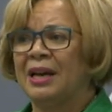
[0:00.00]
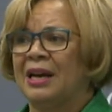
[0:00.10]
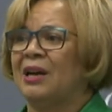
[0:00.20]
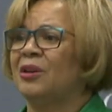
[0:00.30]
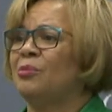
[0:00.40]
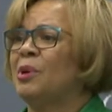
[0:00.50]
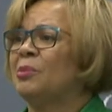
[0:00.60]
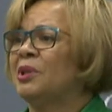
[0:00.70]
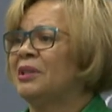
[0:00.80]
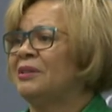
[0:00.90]
I
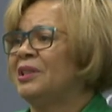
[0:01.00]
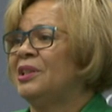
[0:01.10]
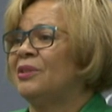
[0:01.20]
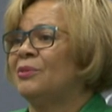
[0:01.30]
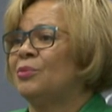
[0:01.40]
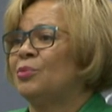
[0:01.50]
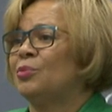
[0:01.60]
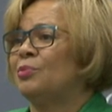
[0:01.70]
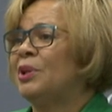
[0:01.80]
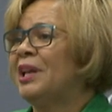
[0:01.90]
remember the, you know,
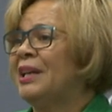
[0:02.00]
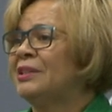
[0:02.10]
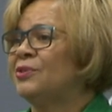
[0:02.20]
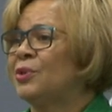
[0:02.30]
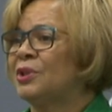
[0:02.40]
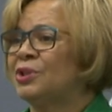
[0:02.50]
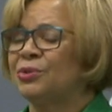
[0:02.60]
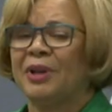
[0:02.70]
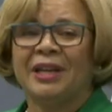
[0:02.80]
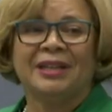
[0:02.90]
plans for the
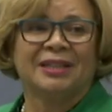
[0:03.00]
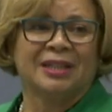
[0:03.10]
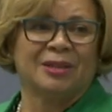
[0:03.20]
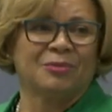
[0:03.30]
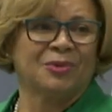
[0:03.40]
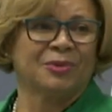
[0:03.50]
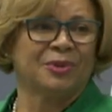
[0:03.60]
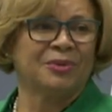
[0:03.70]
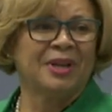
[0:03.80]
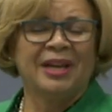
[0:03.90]
train to come through